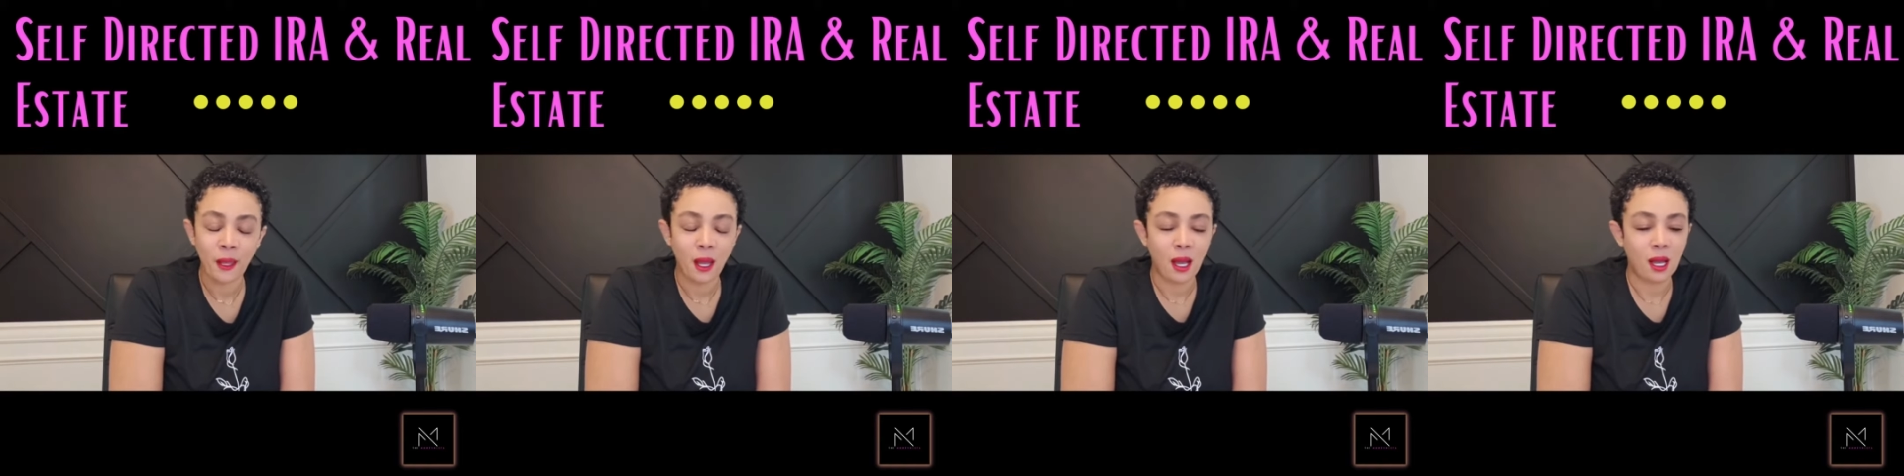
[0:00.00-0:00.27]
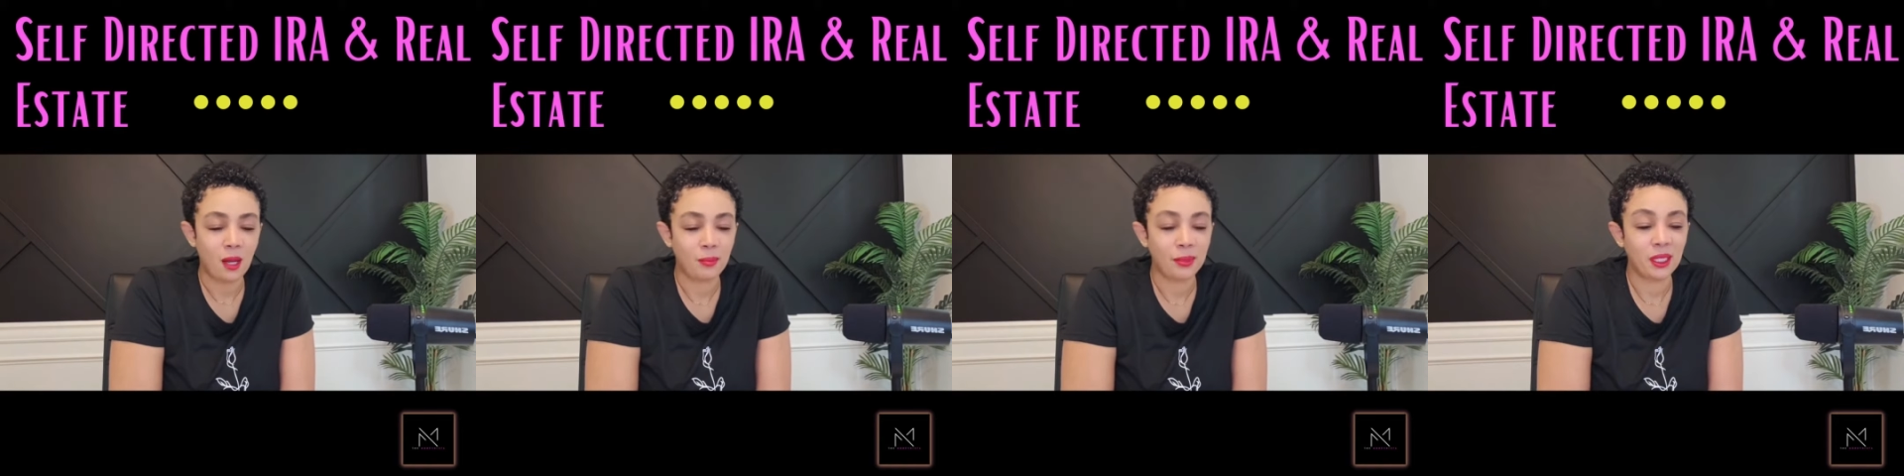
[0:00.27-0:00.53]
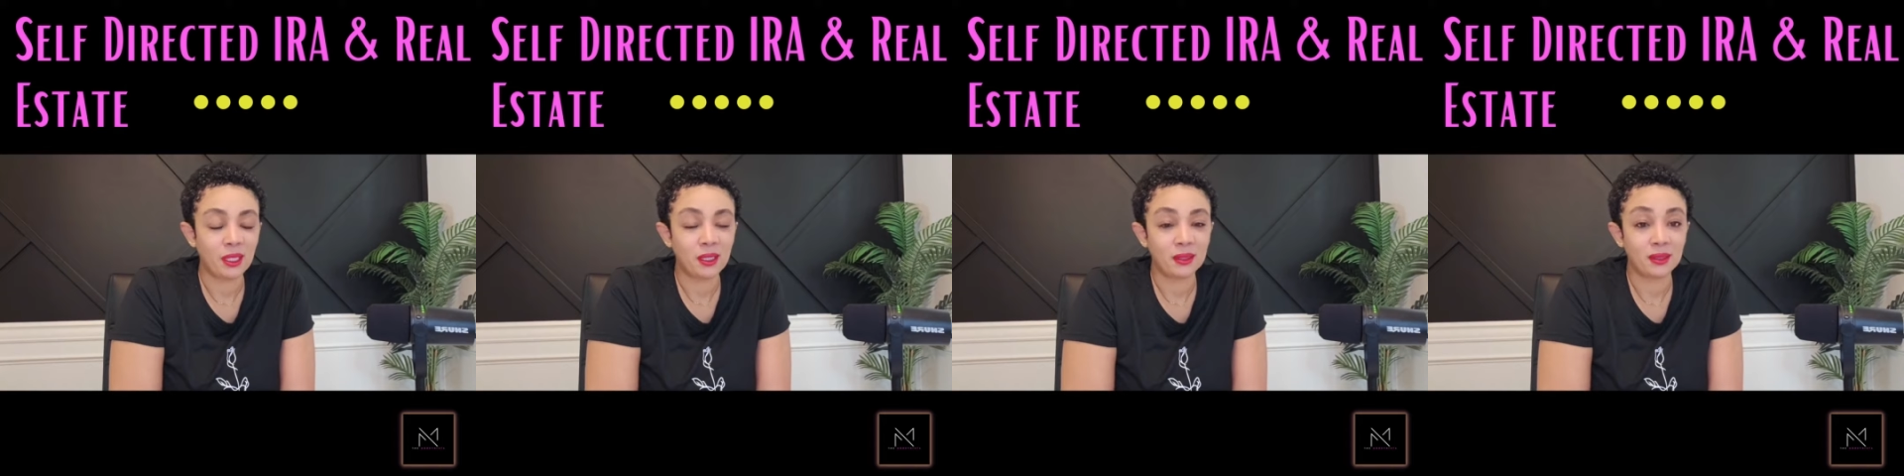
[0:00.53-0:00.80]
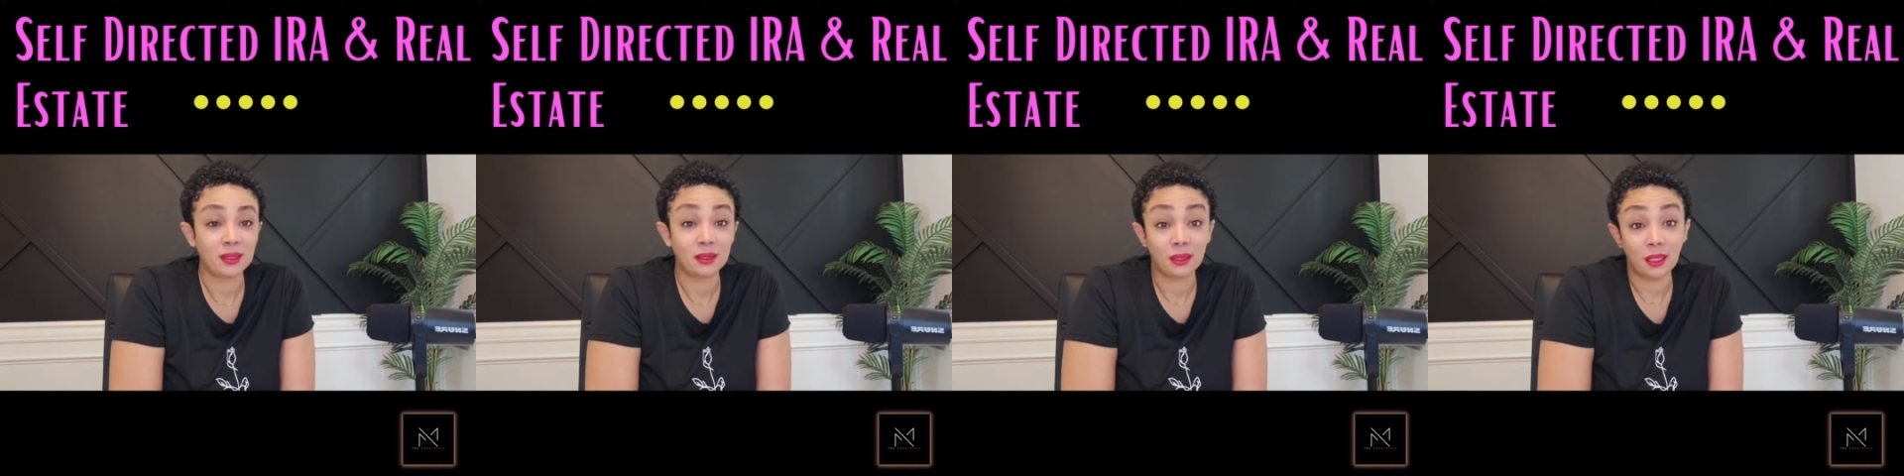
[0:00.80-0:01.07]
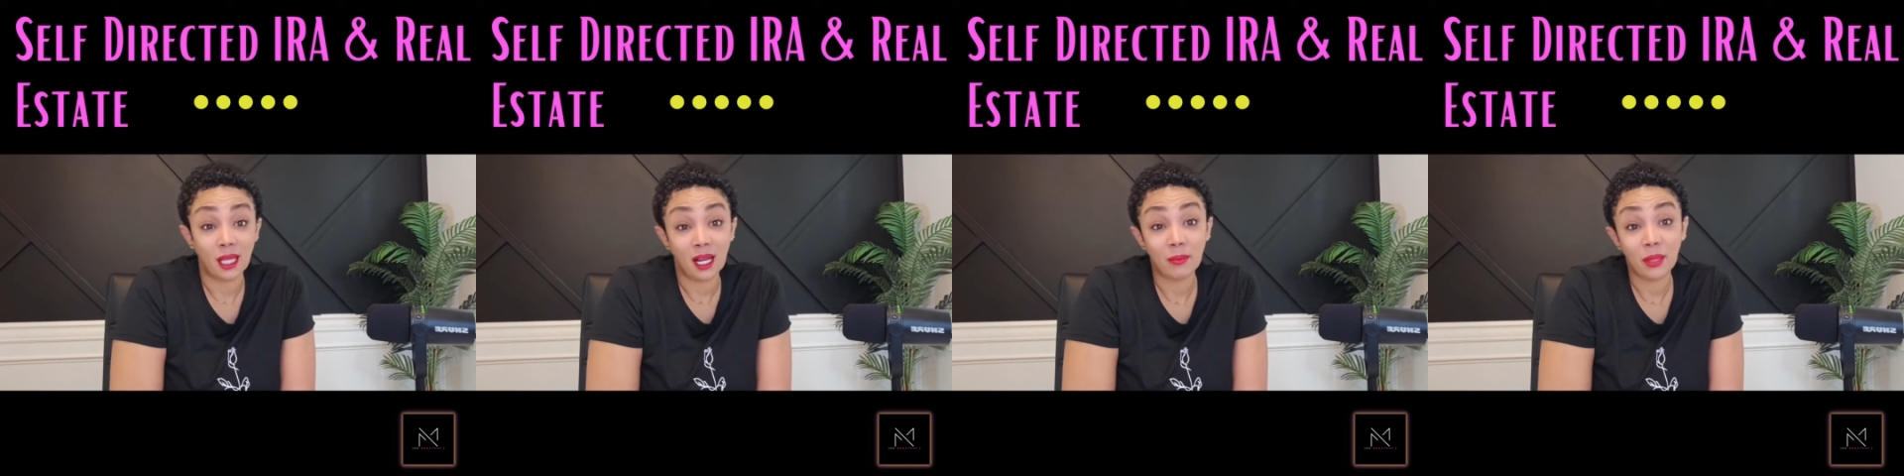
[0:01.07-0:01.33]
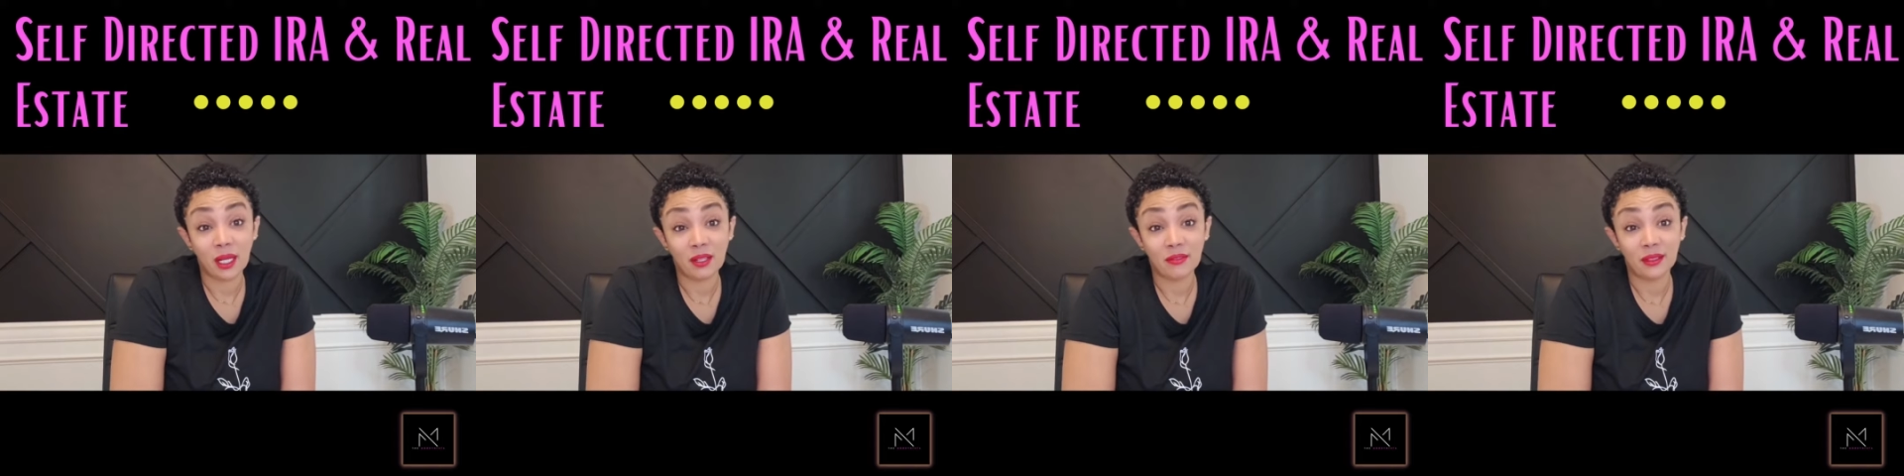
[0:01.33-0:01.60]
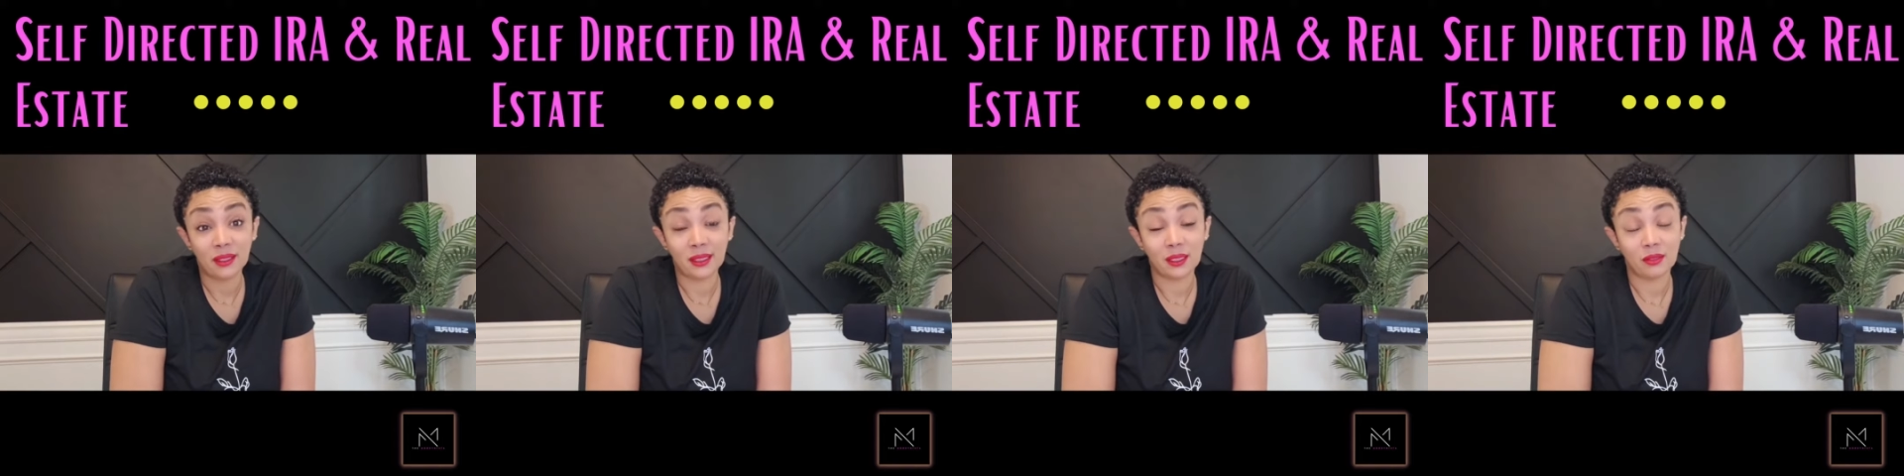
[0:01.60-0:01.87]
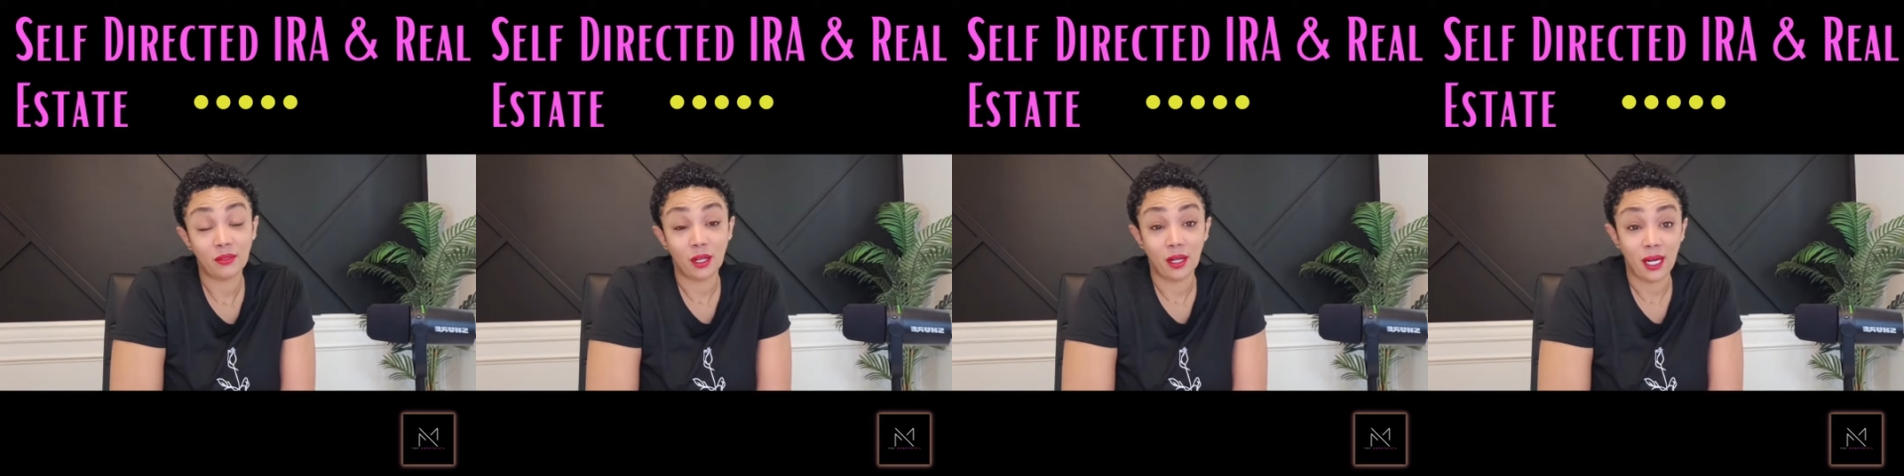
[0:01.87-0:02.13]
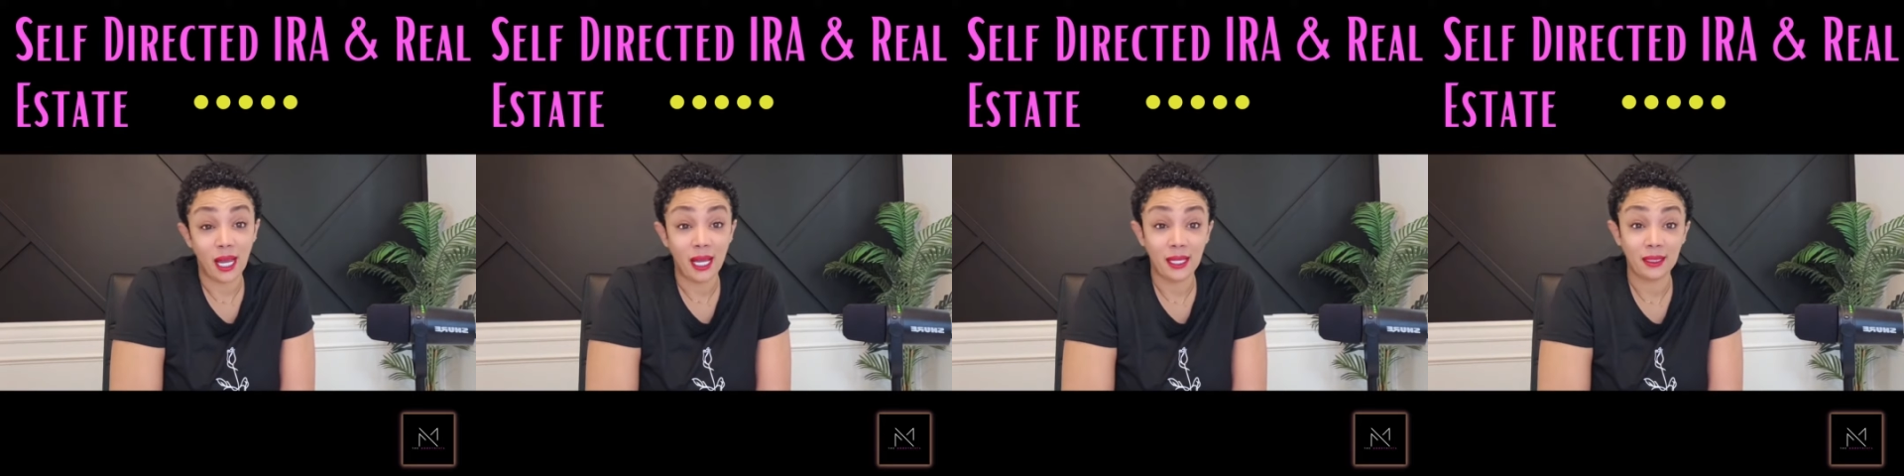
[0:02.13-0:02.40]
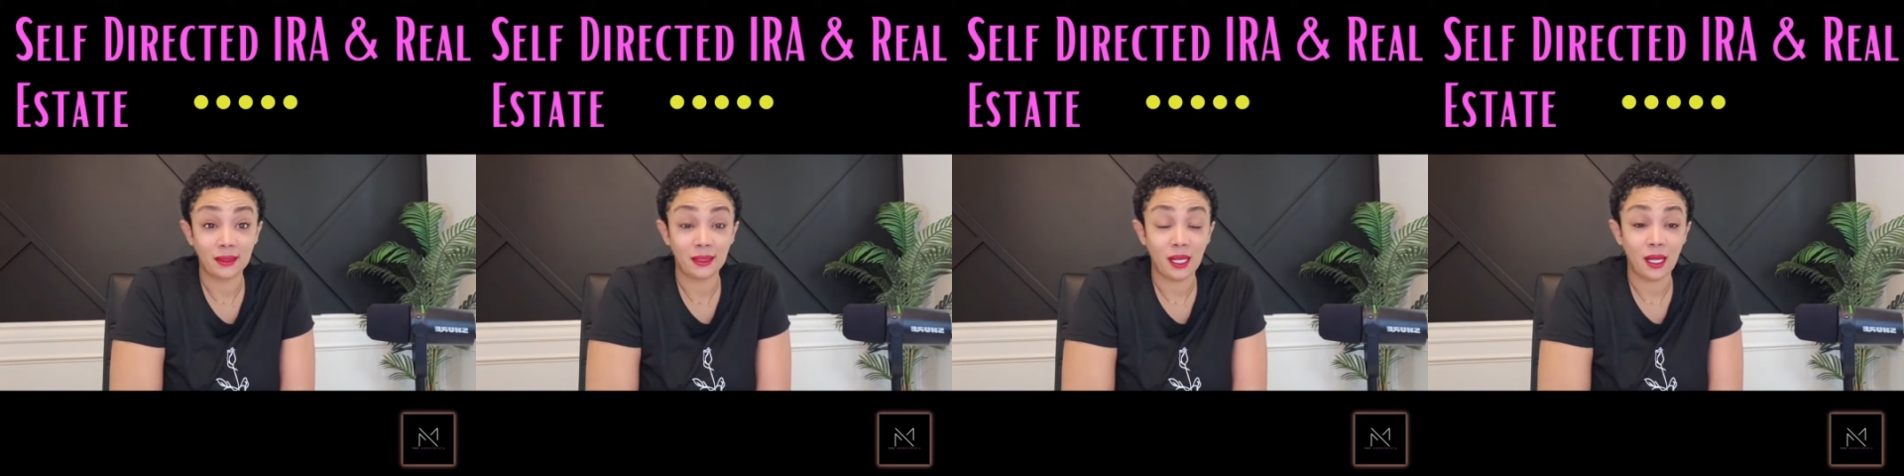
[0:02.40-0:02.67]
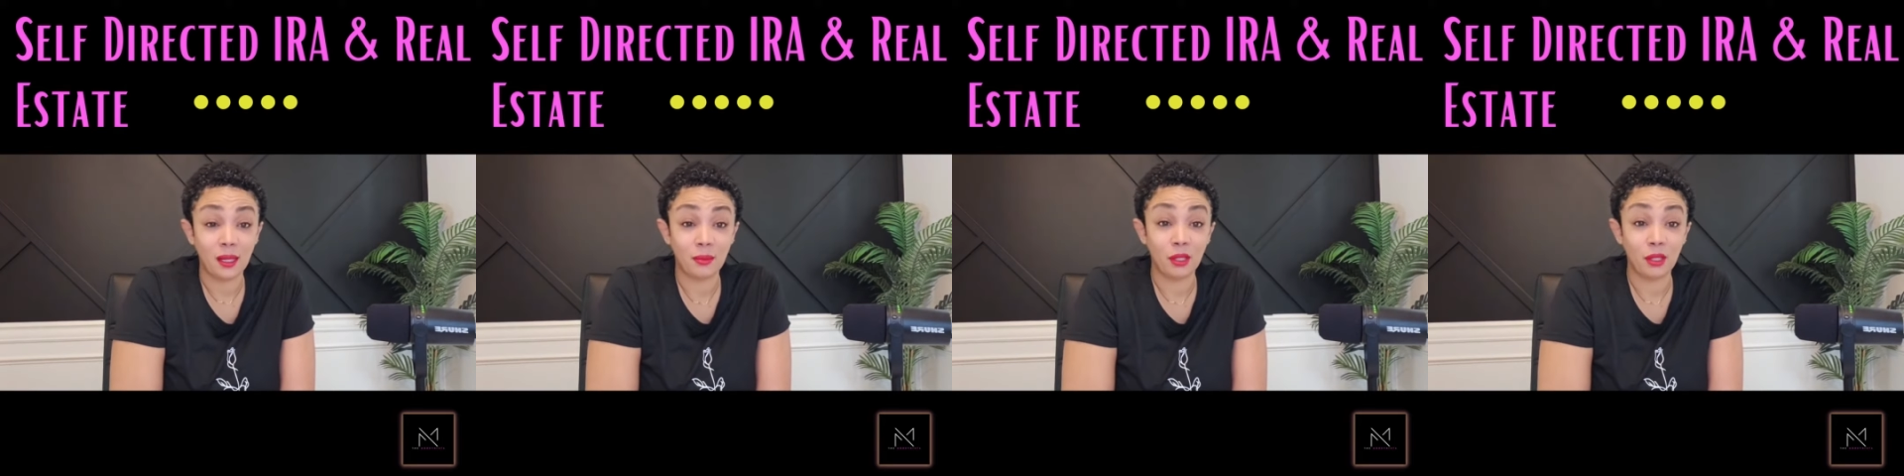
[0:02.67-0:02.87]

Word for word: um, because there's a lot of benefits as far as um,